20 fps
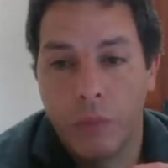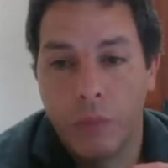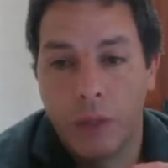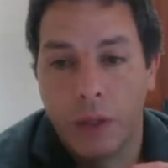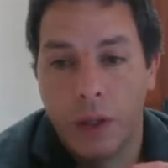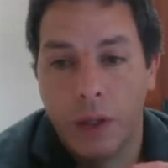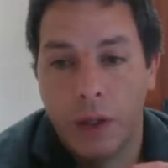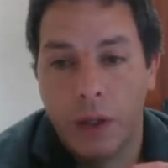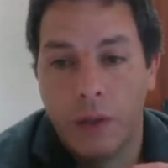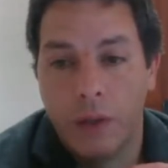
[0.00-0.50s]

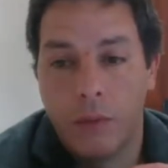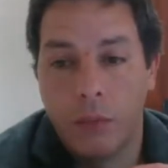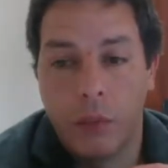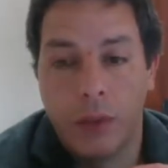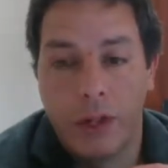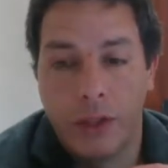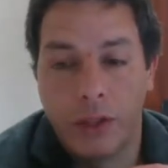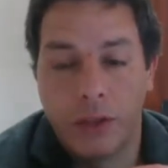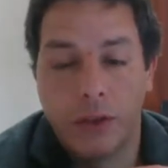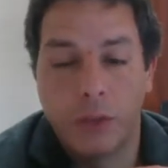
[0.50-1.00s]
we need to
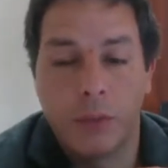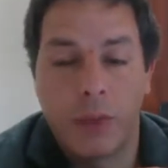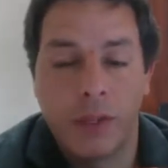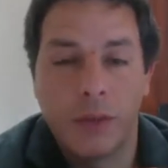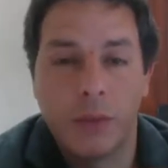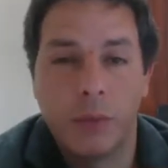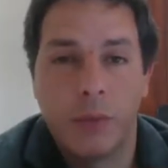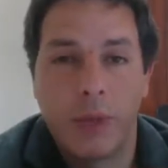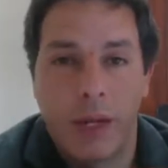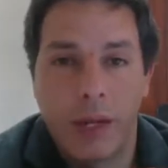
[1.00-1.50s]
multiply
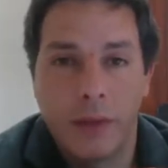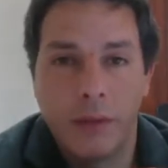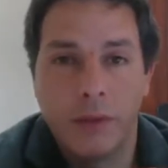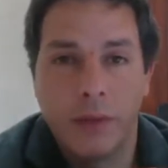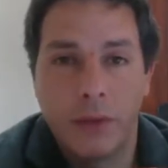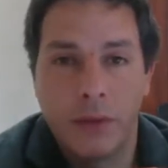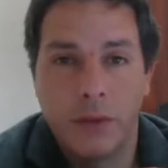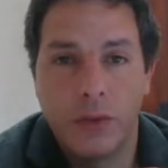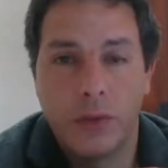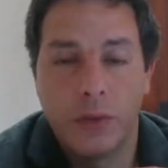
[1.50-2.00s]
these three
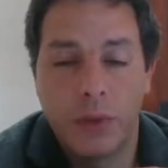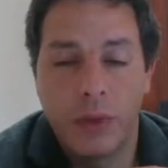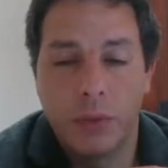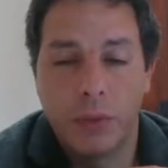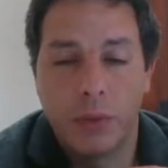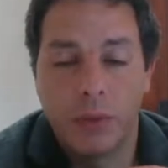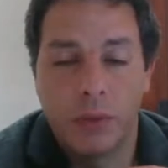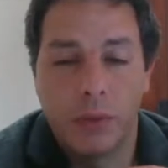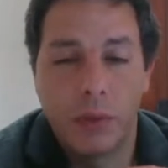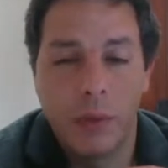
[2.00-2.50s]

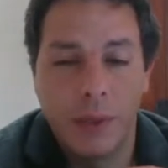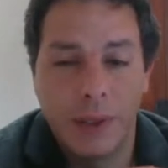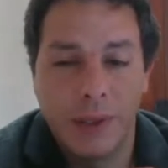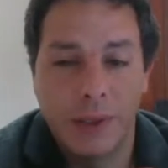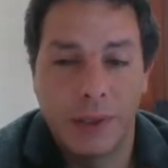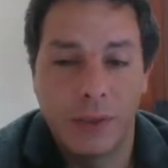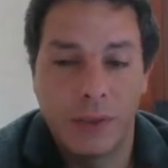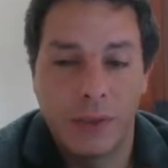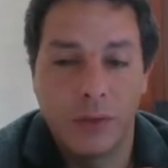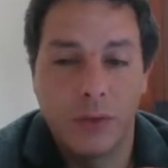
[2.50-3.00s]
probabilities,
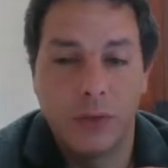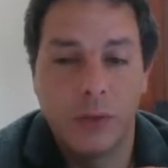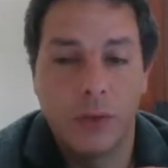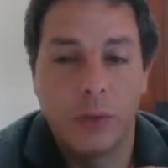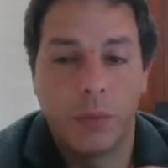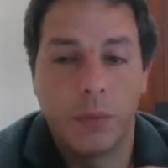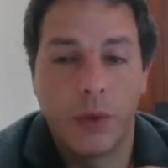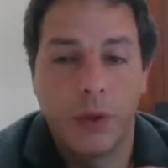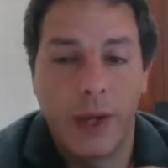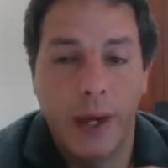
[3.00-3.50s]

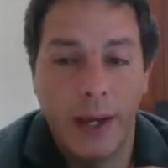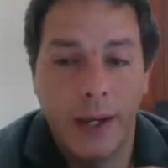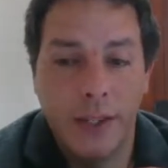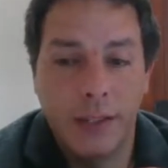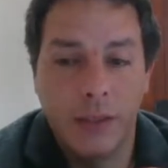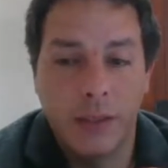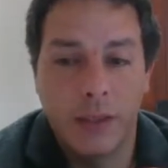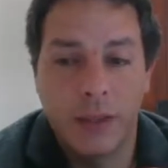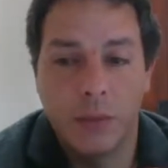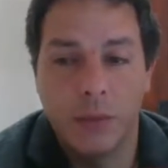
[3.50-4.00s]
0.8 times
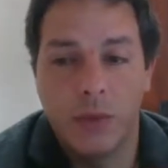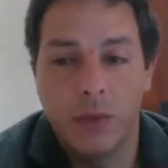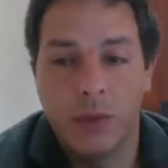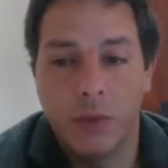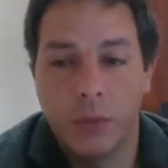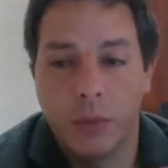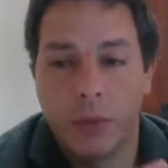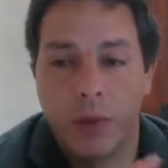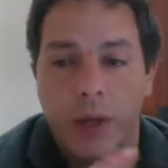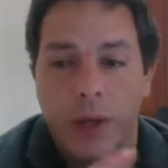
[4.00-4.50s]

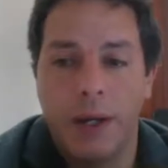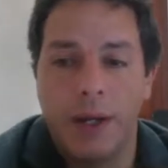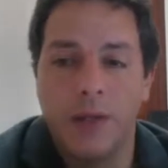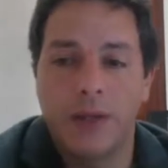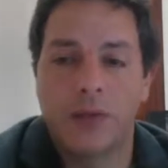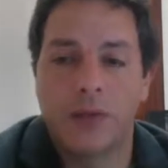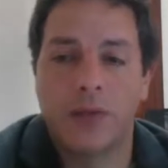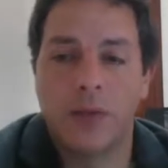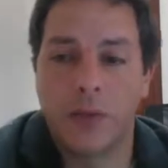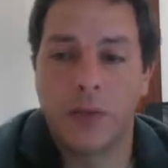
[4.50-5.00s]
0.8 and
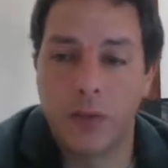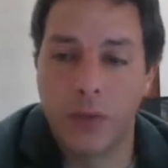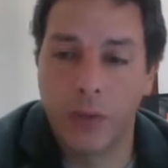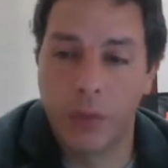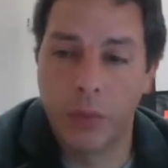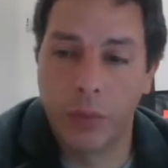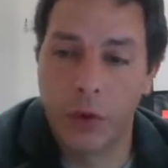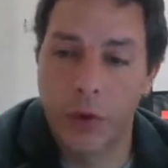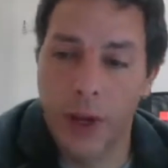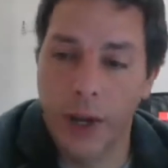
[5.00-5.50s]

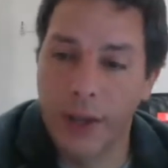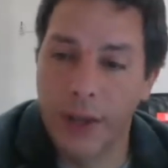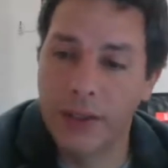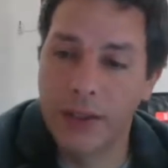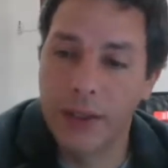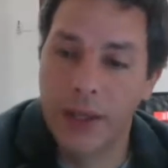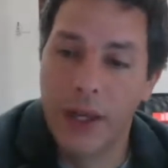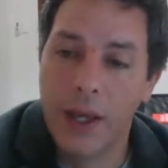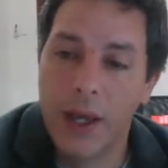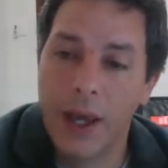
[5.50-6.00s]
0.8,
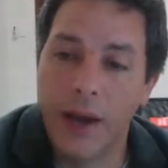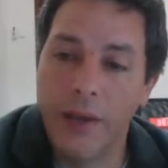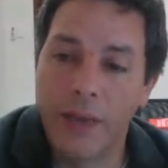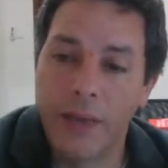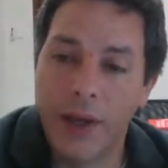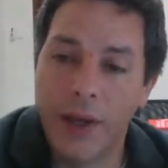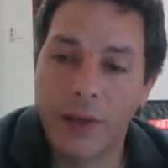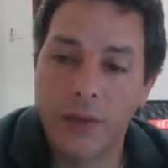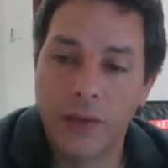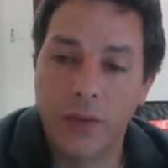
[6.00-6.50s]
and that's
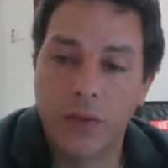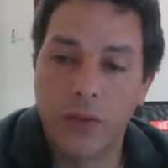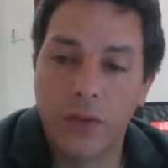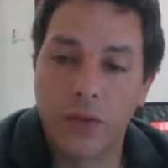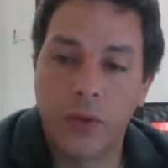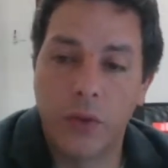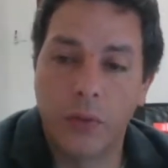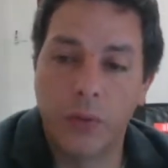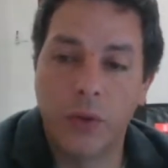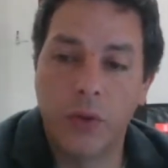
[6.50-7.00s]

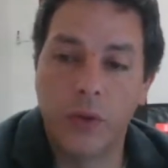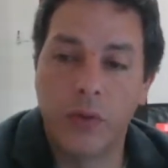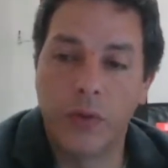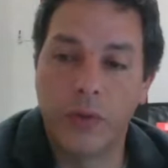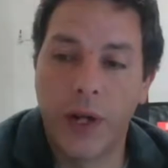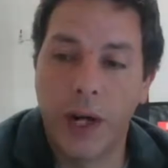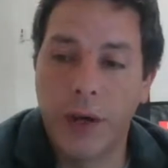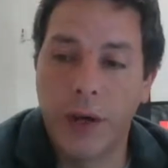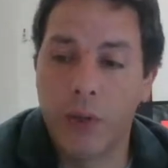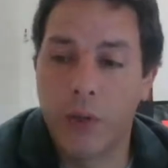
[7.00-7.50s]

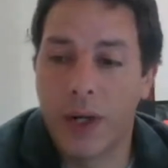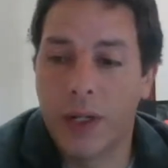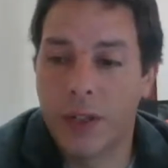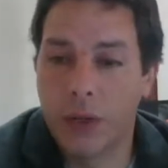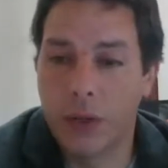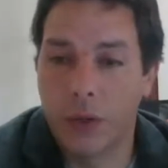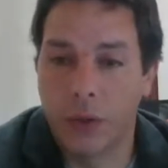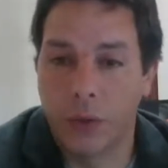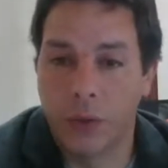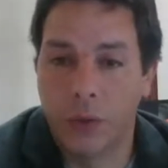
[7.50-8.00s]
0.512,
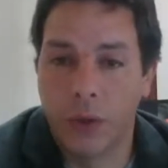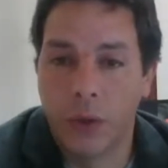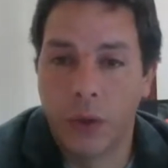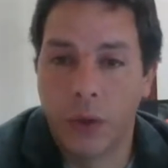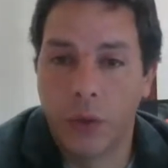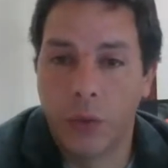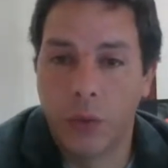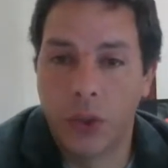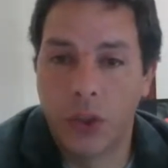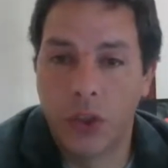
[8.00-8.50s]
which
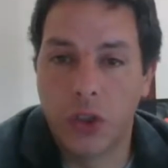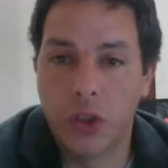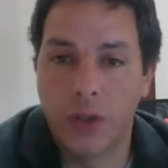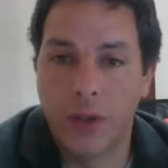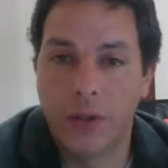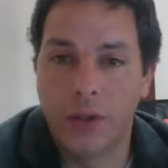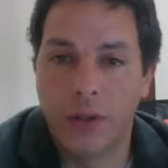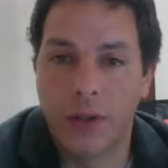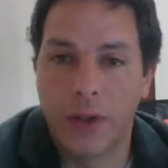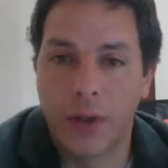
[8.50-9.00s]
is
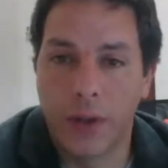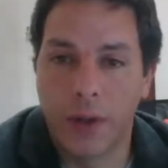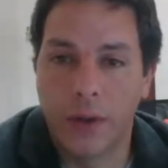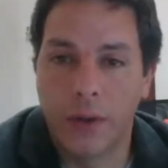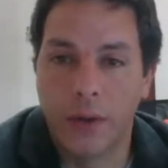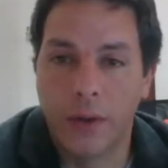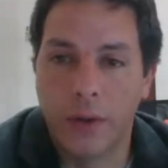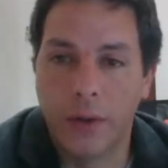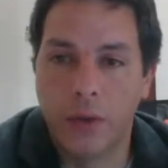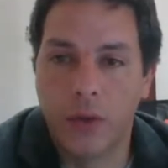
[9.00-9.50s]
here, is
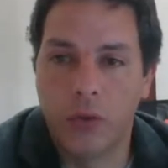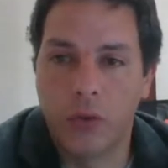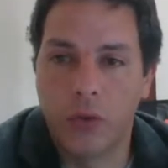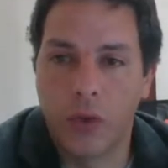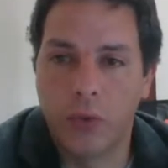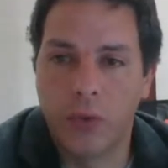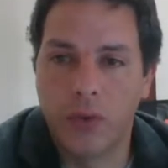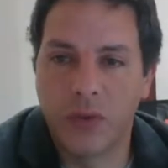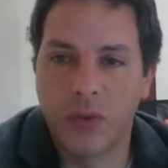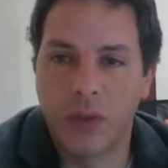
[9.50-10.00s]

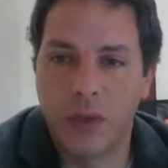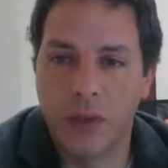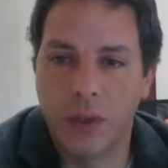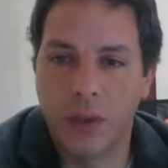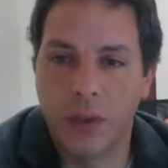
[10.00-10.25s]
represented here.